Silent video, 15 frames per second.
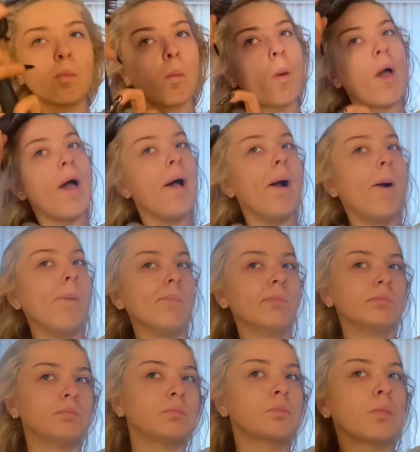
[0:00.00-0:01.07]
Um,
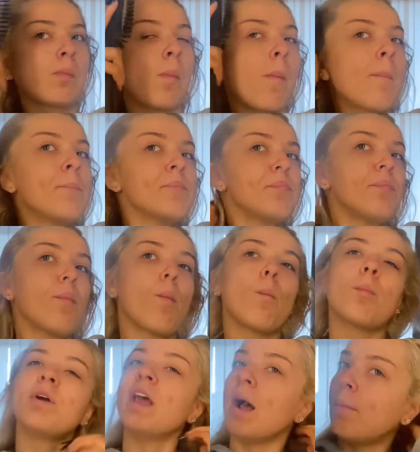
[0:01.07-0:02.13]

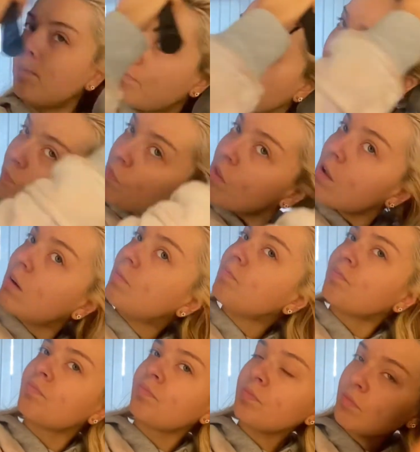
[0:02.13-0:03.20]
but yeah.
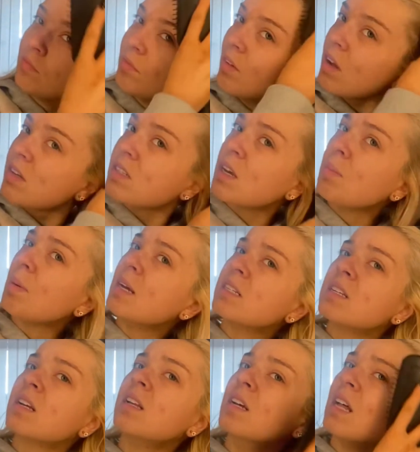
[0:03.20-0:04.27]
So
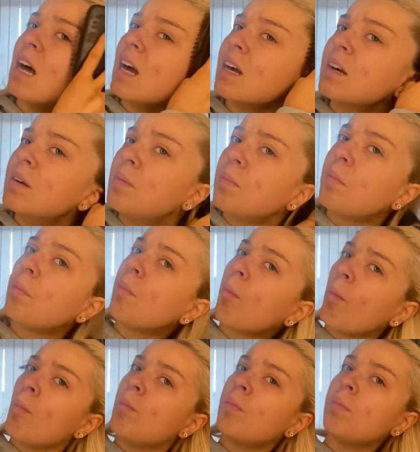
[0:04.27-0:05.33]
basically, like,
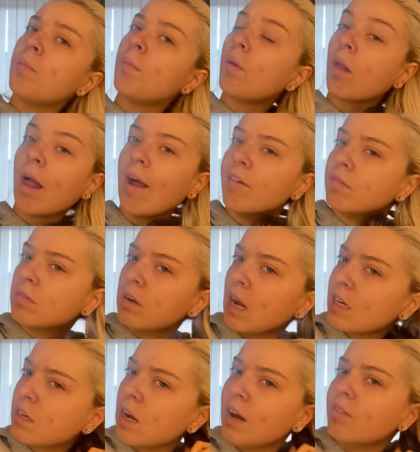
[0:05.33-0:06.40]
I I
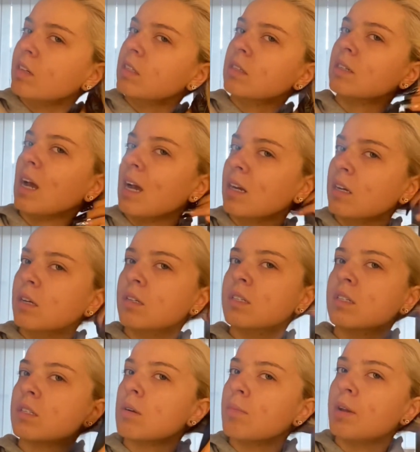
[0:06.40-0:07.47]
don't have it diagnosed
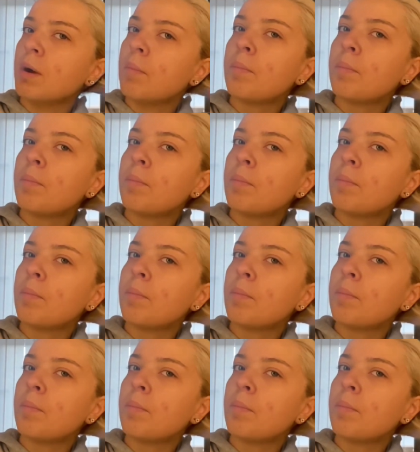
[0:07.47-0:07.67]
insomnia.